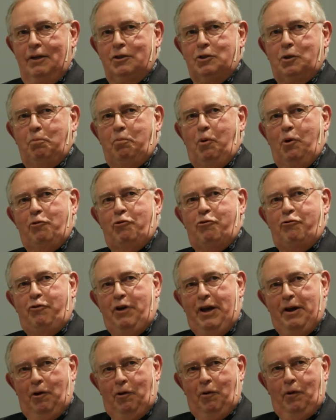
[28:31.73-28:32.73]
to put
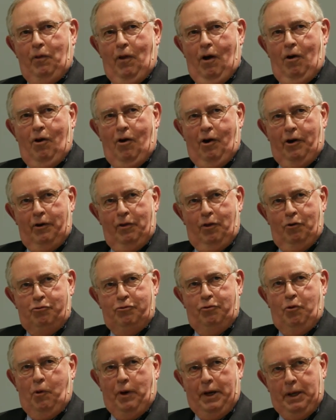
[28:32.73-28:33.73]
fear in the heart of the
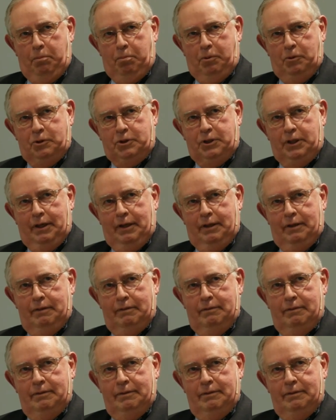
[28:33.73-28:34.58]
40%.